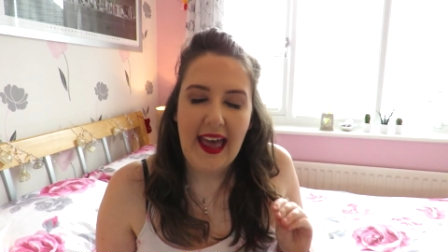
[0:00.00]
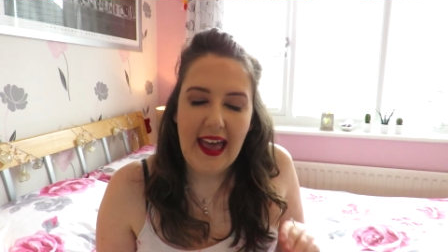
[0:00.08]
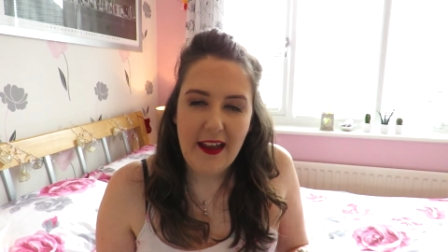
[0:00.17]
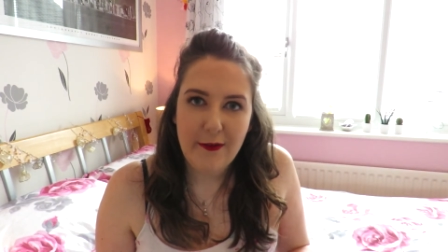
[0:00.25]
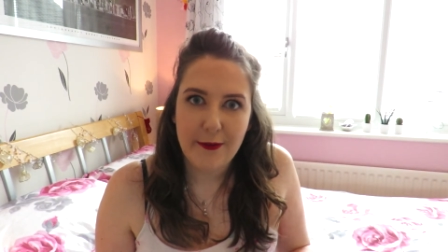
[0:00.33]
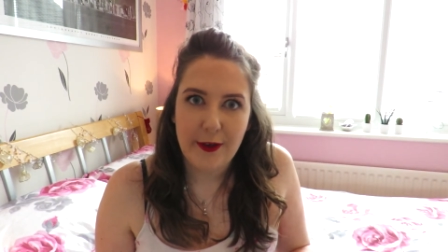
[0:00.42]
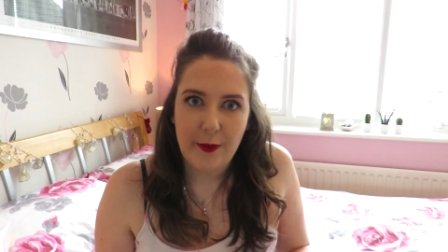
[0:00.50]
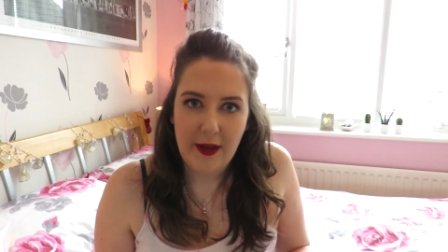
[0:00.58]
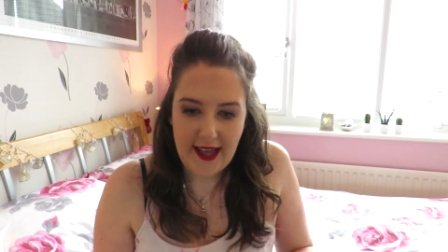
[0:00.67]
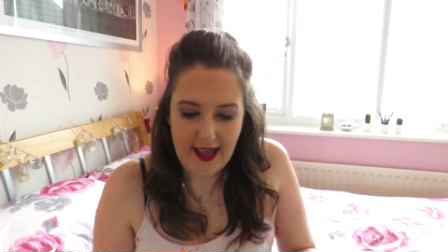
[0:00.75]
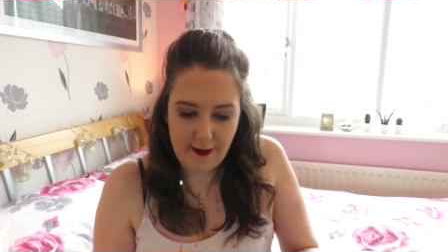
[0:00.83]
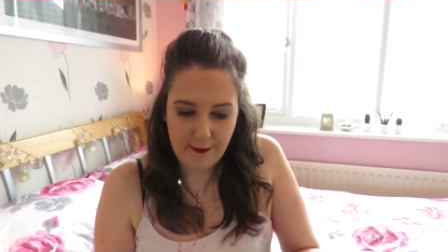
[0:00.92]

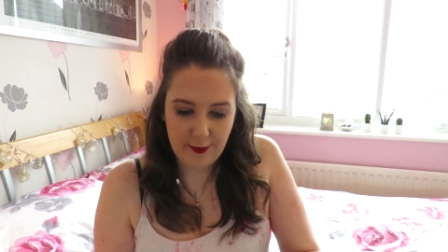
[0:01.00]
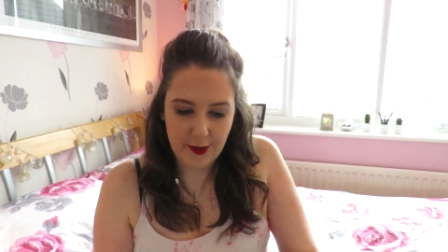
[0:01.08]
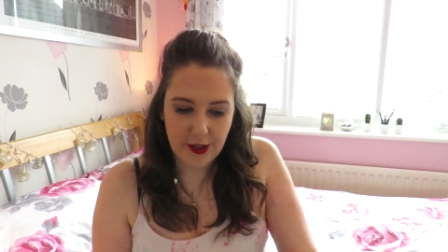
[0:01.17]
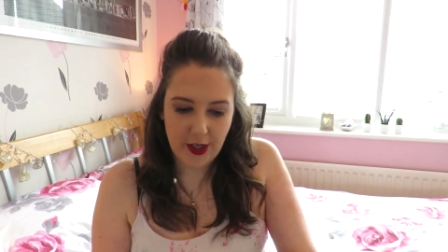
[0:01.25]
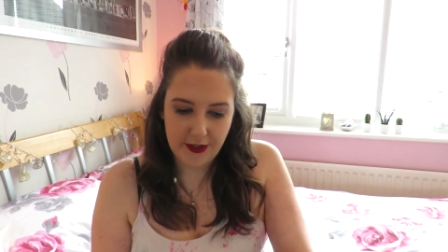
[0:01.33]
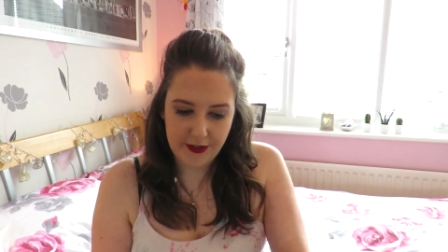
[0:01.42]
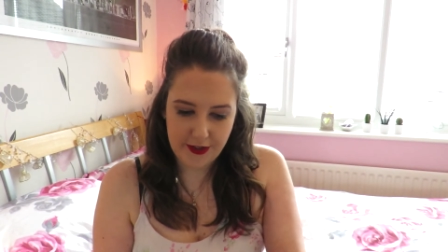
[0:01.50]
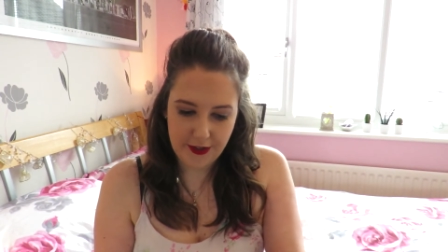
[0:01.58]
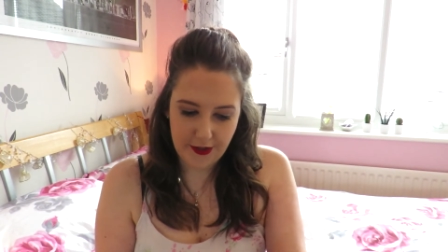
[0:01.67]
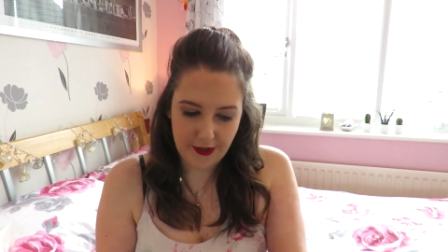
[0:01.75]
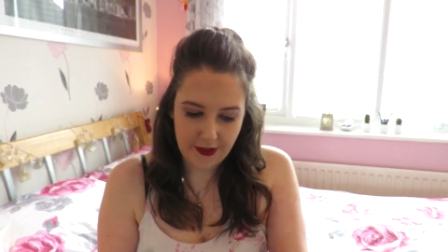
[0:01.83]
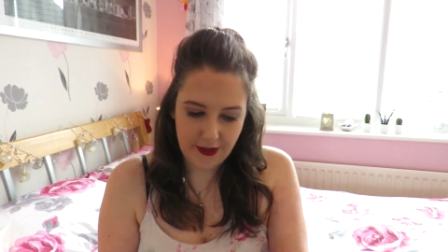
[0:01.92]
everywhere for a
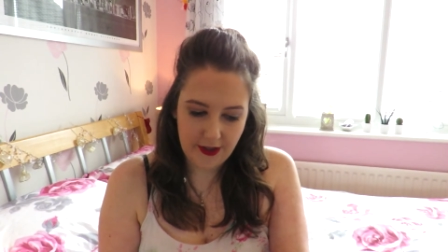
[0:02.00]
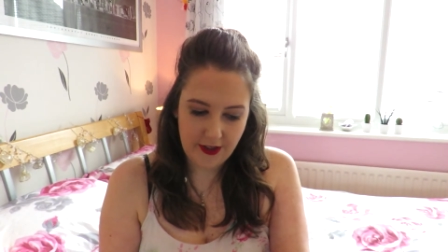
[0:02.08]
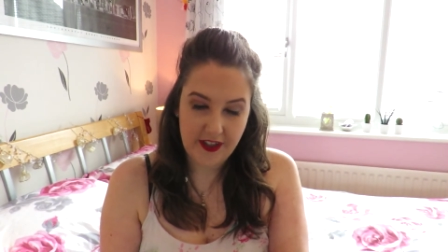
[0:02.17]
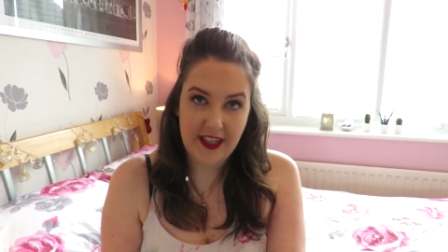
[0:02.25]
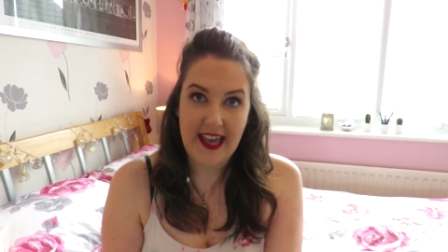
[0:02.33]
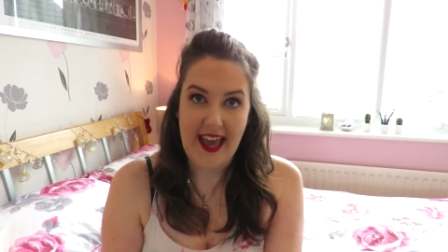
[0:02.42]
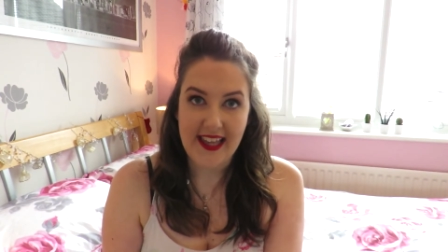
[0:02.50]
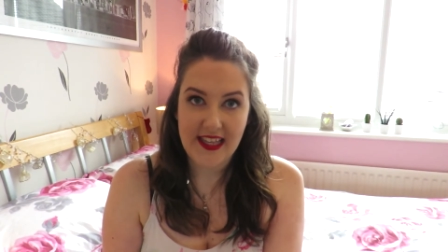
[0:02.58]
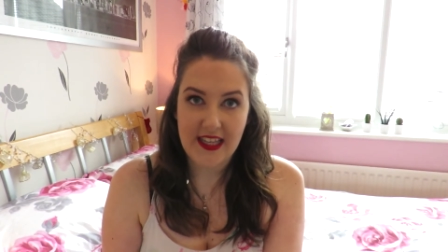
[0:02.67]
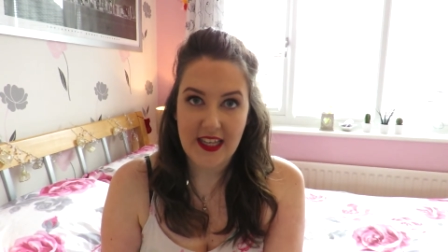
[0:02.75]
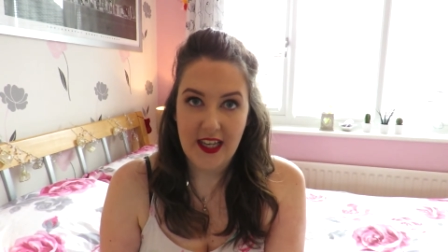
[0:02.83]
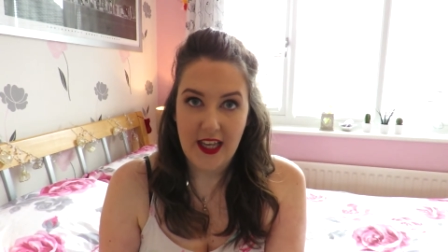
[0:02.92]
contour kit
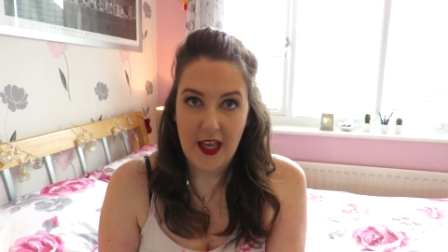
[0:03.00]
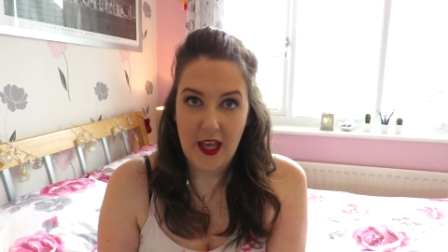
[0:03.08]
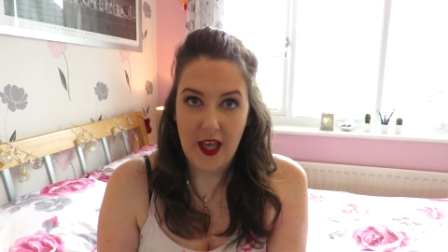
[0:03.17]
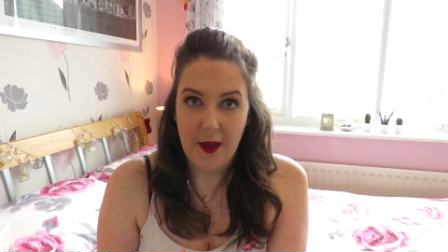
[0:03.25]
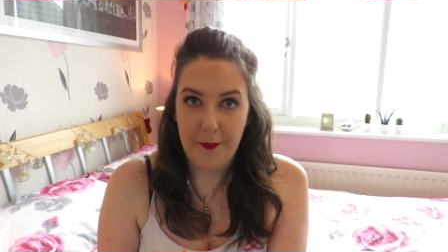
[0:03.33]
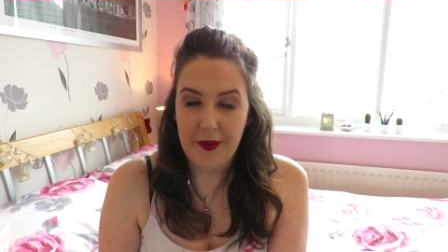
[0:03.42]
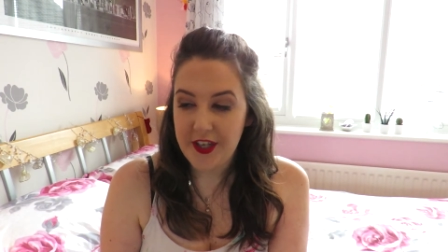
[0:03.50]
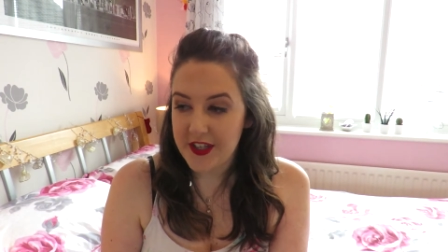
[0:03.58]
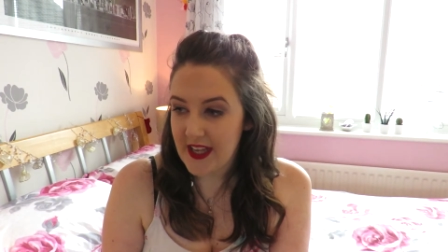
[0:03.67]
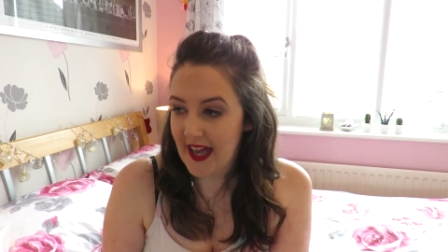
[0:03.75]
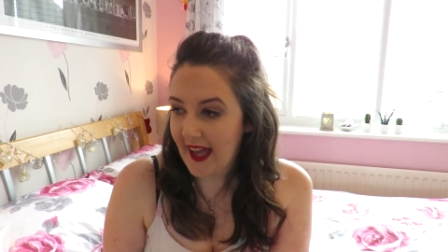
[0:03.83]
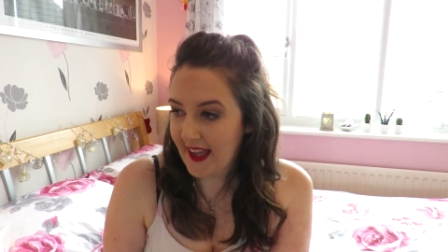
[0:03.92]

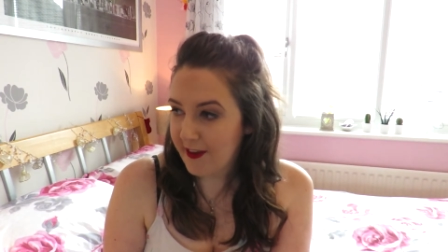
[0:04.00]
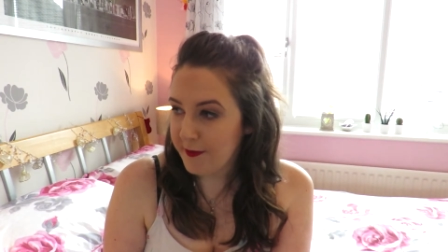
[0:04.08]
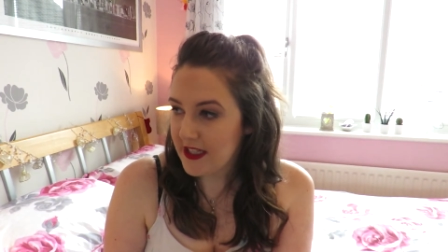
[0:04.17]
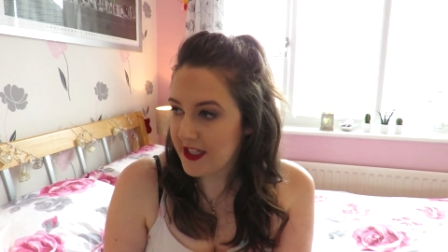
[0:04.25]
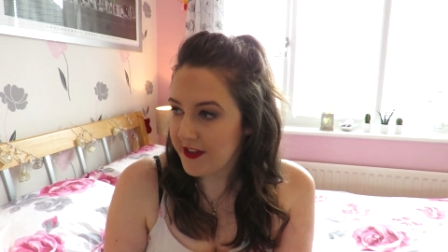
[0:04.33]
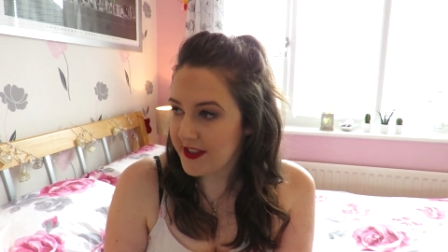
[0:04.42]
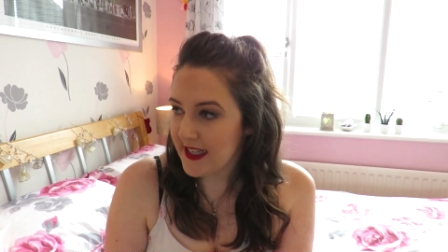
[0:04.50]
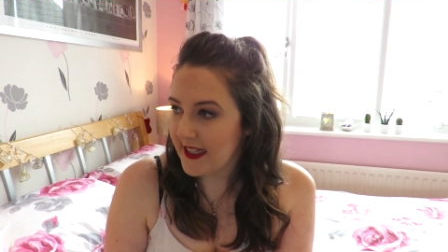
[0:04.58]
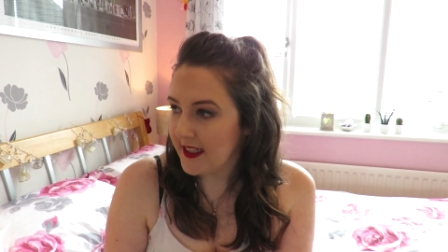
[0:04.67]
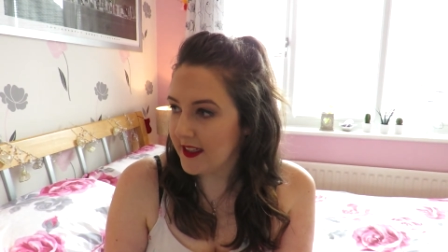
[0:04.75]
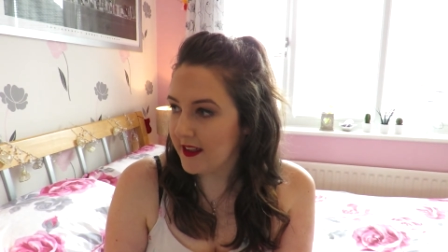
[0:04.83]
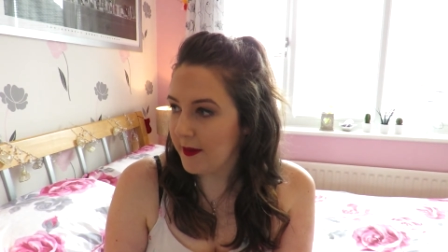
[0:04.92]
because I have been
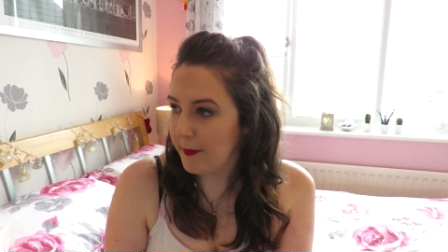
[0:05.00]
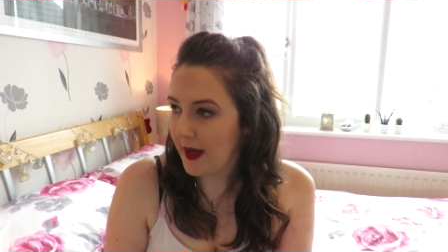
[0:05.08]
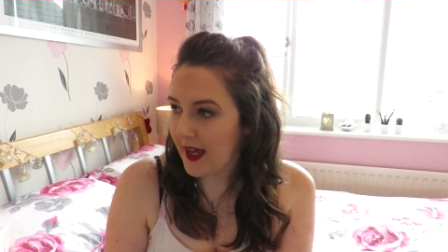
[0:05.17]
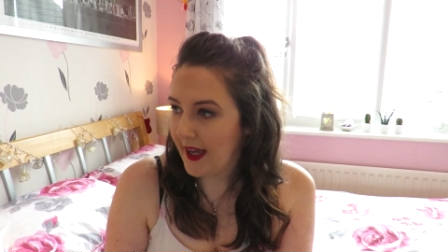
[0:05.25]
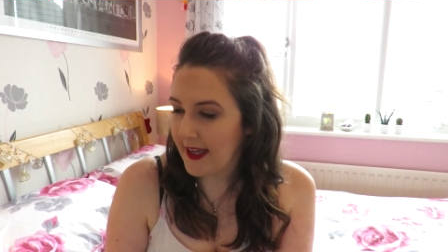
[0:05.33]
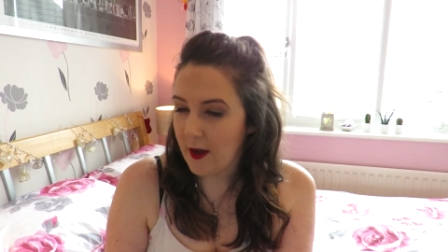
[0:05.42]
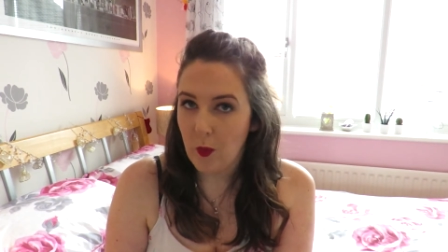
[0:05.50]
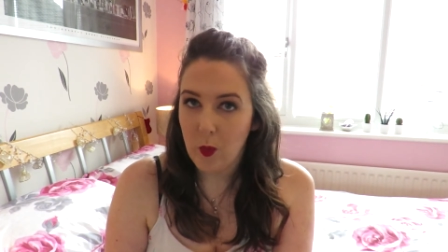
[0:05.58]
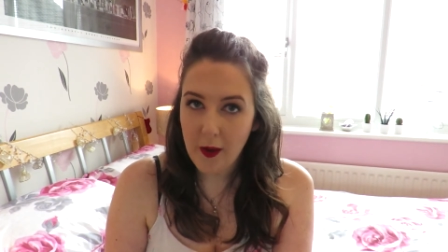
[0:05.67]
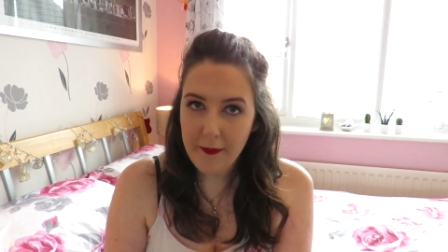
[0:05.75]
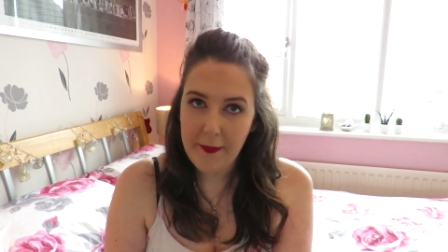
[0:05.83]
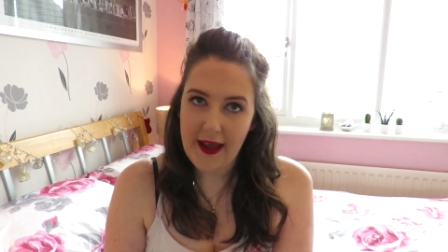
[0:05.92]
using my
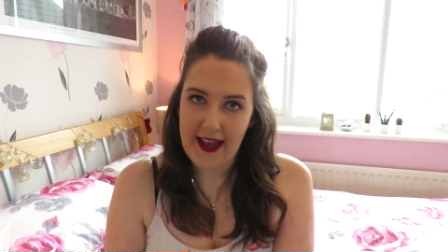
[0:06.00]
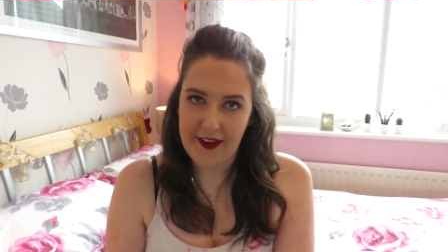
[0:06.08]
£1